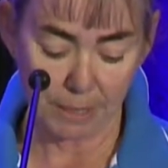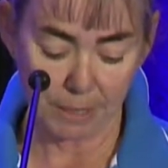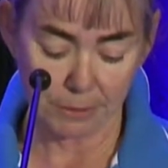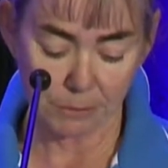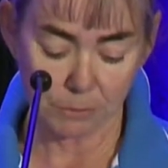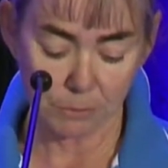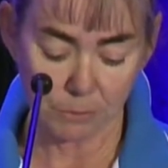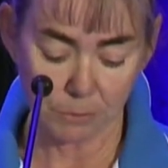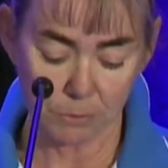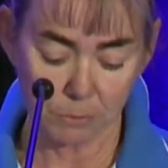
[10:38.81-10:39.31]

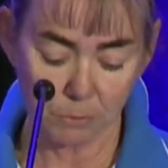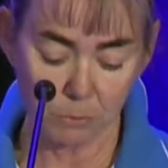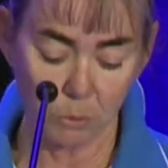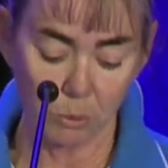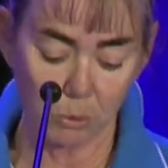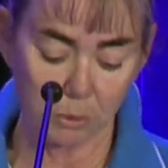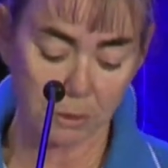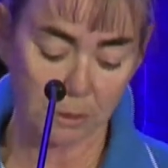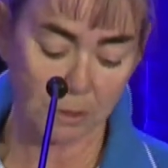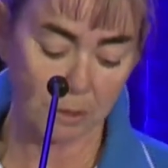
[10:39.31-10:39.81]
puzzles,
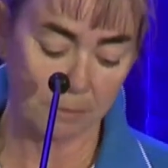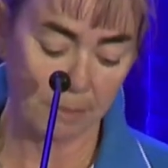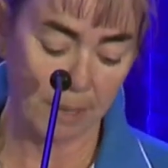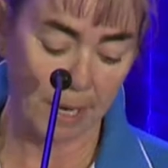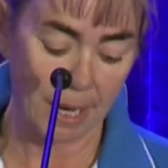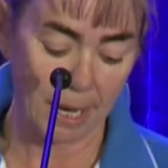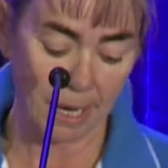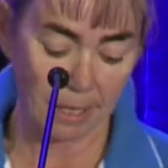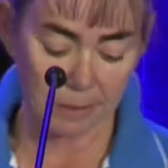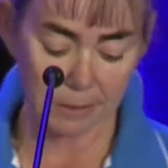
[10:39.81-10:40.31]
walks to the
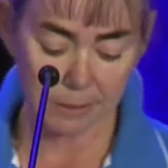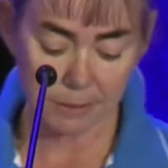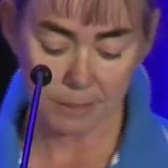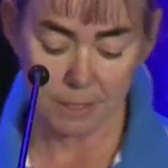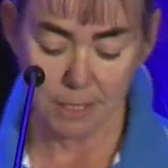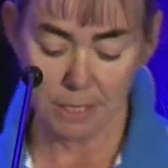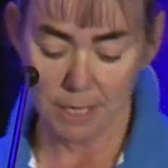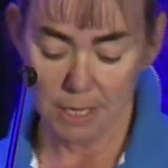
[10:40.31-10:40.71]
parks,